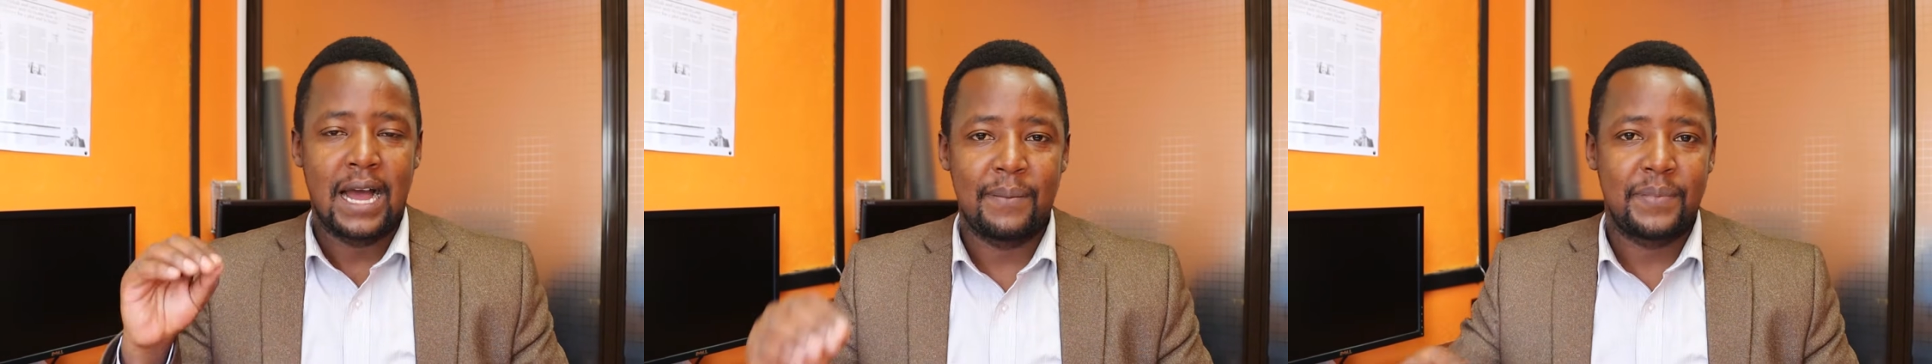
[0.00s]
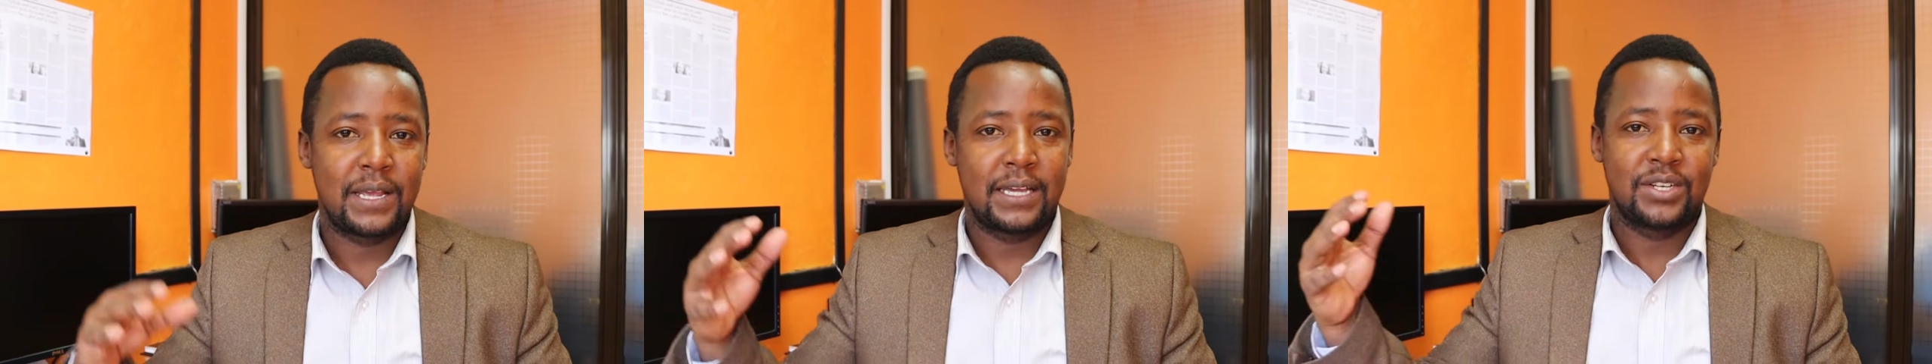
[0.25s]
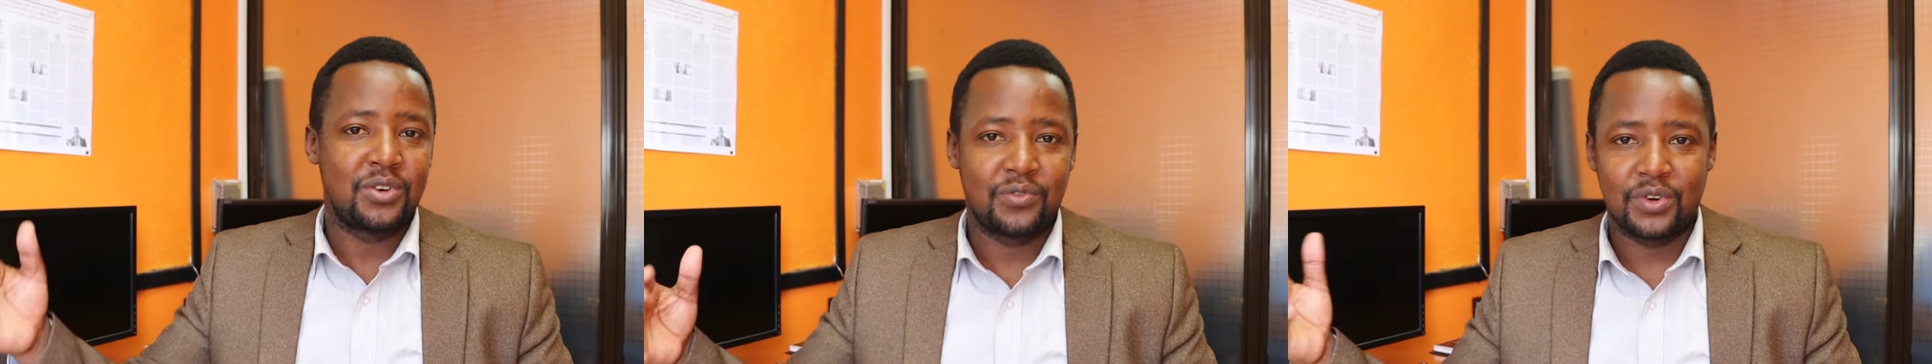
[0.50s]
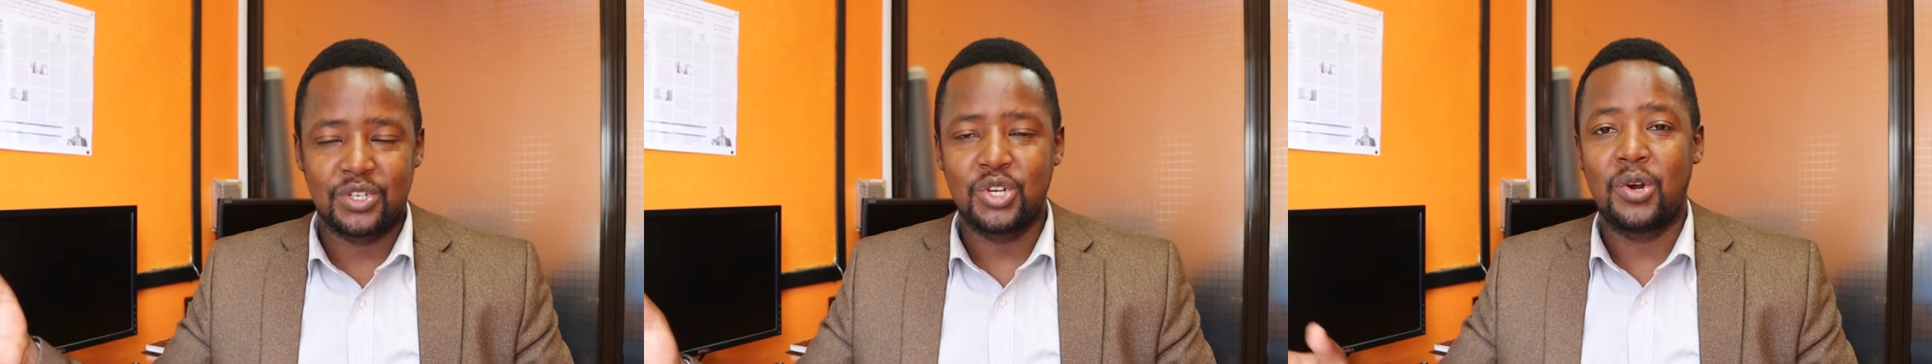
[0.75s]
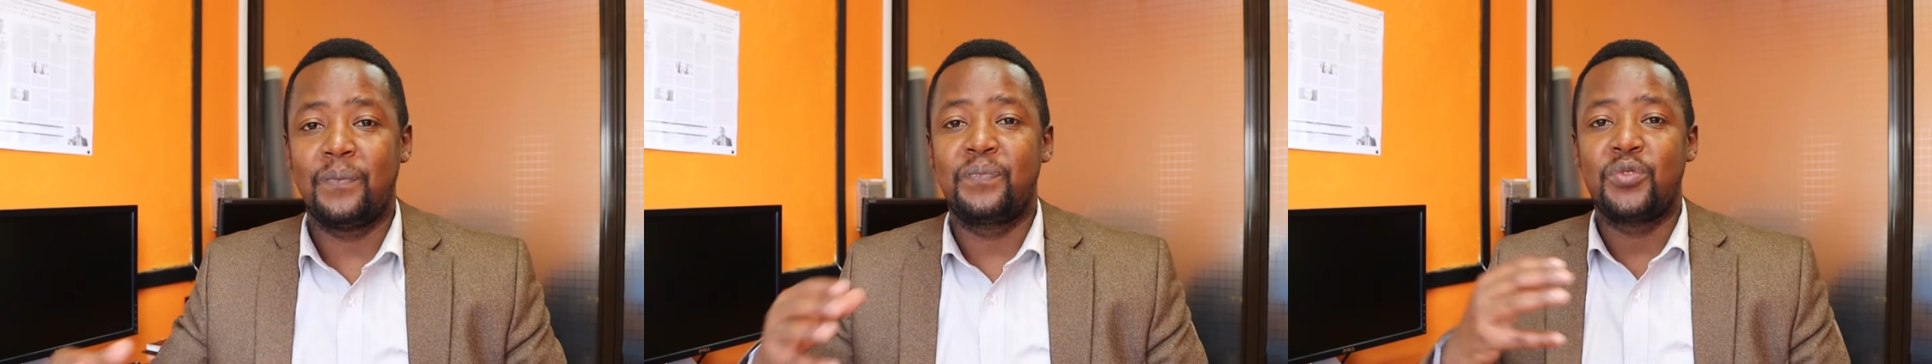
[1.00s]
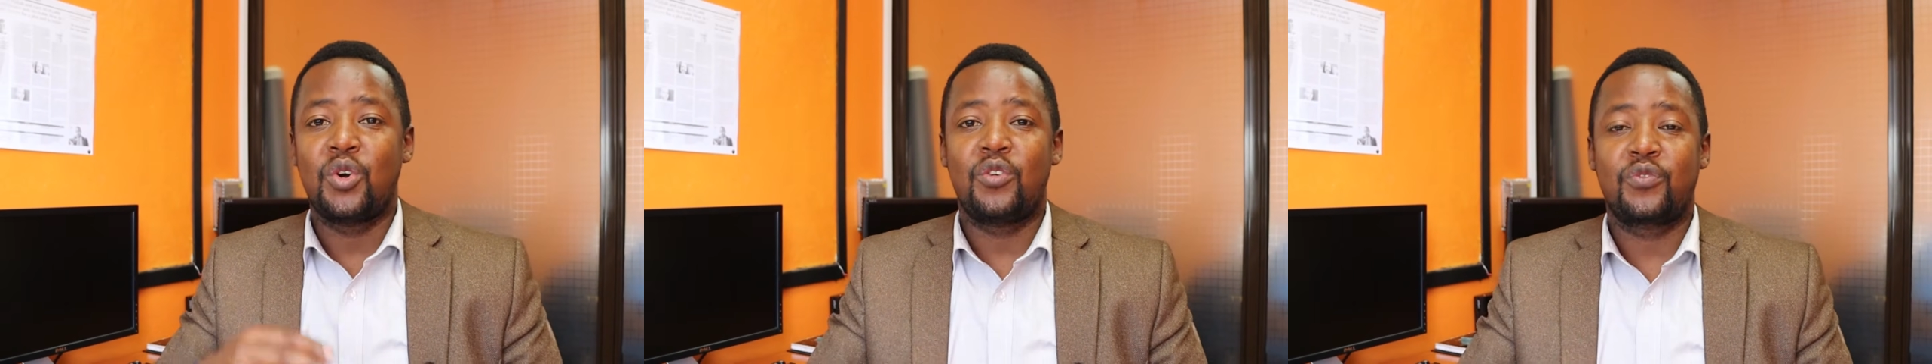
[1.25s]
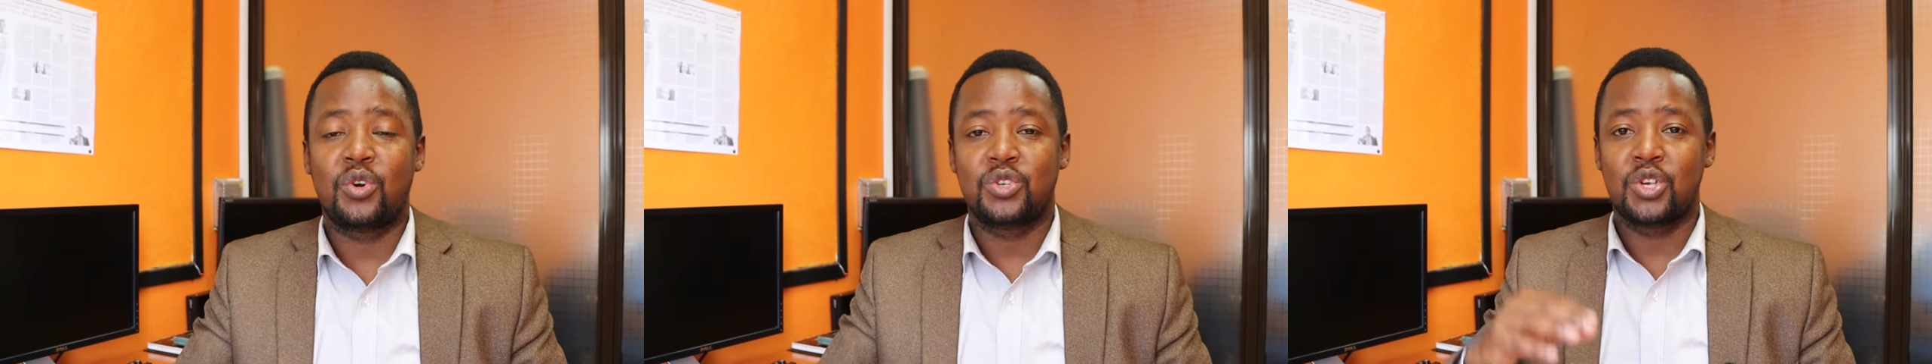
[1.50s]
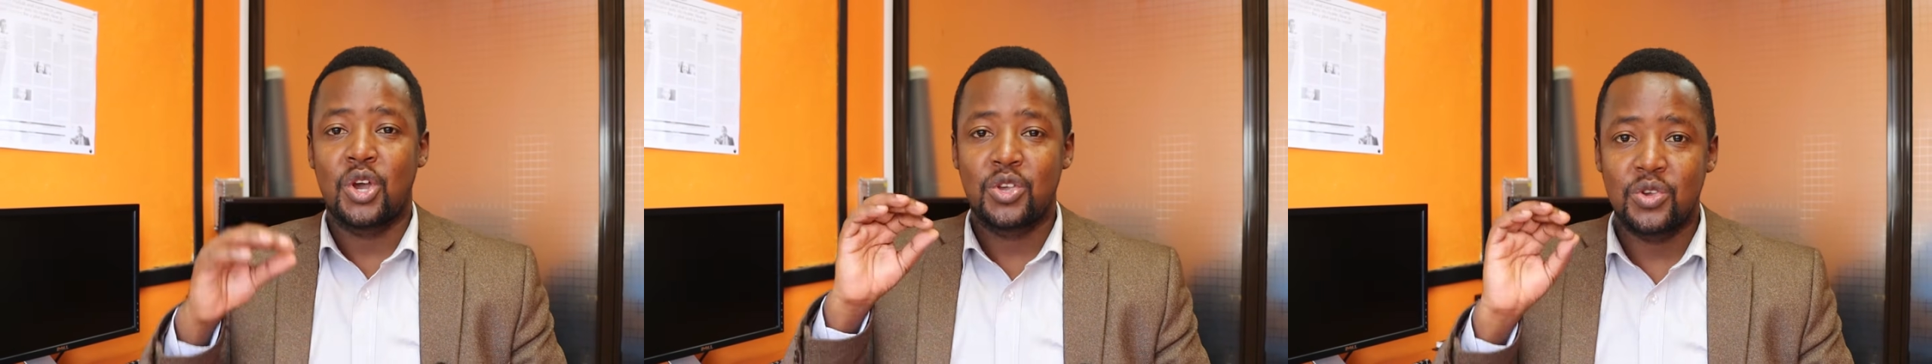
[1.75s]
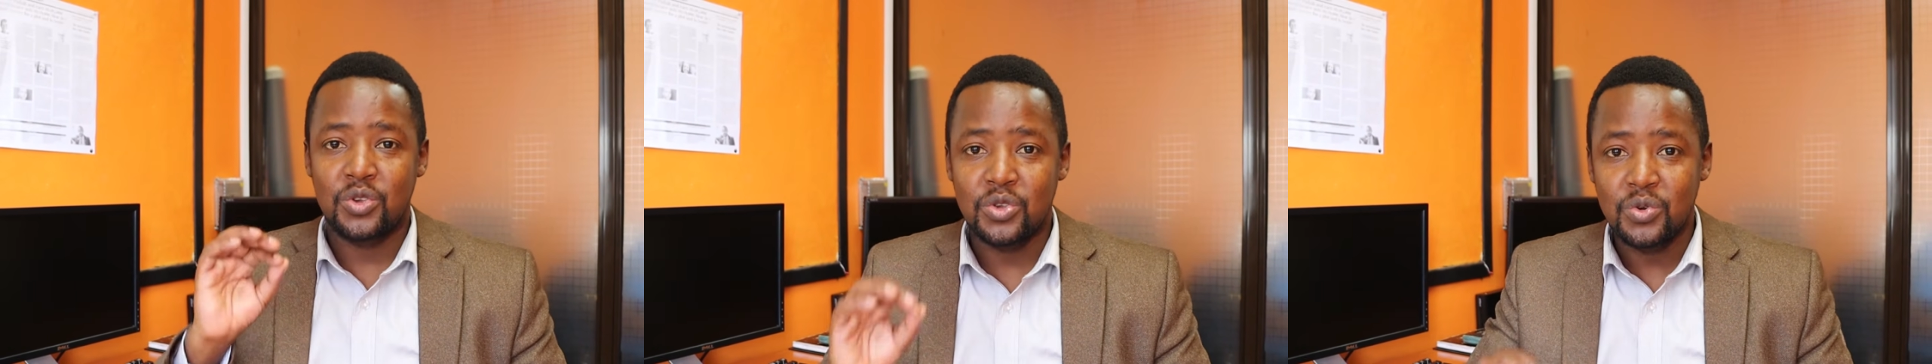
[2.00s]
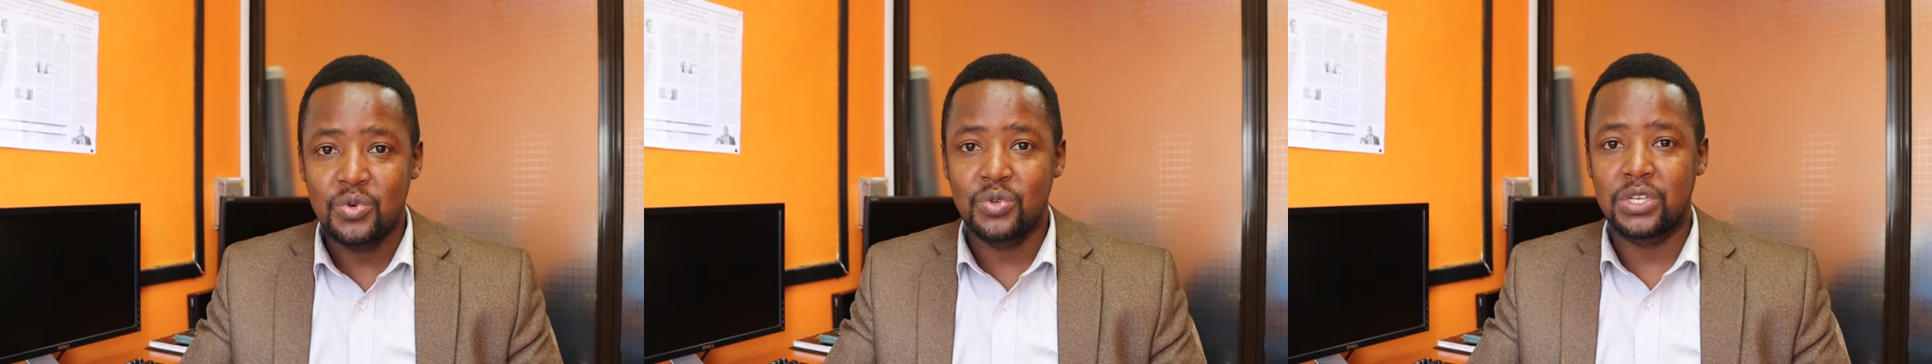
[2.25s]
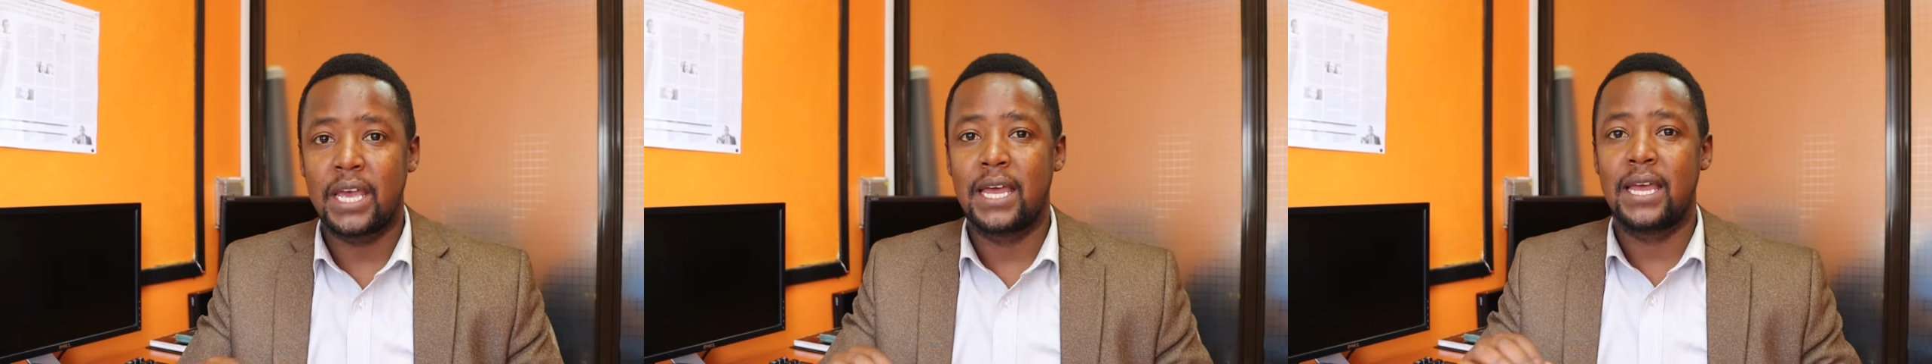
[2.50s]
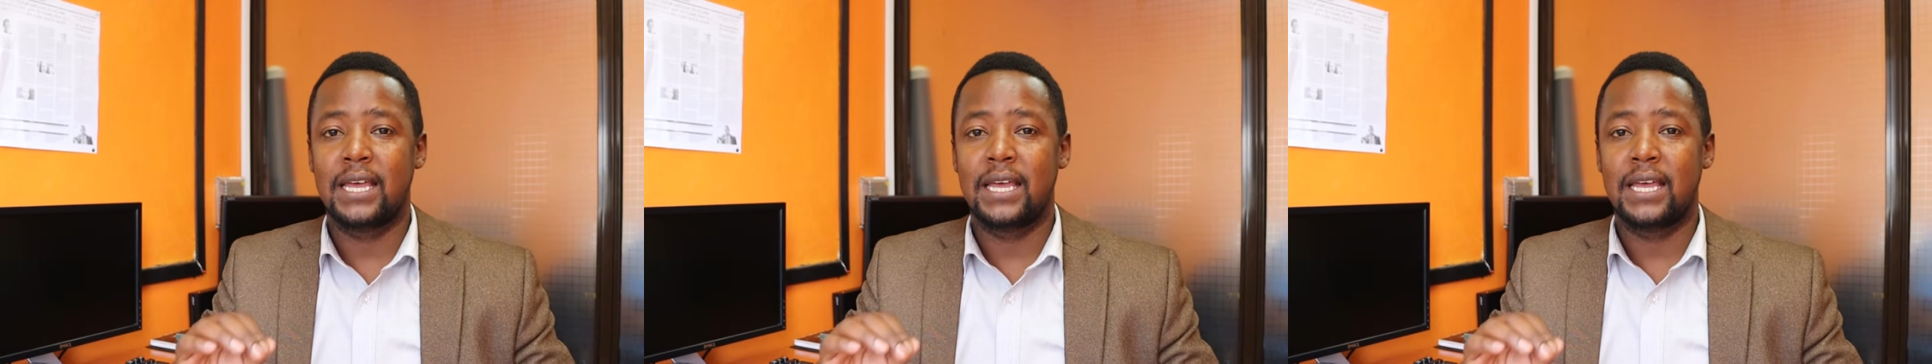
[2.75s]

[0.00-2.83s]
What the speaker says: application for a job, of course you use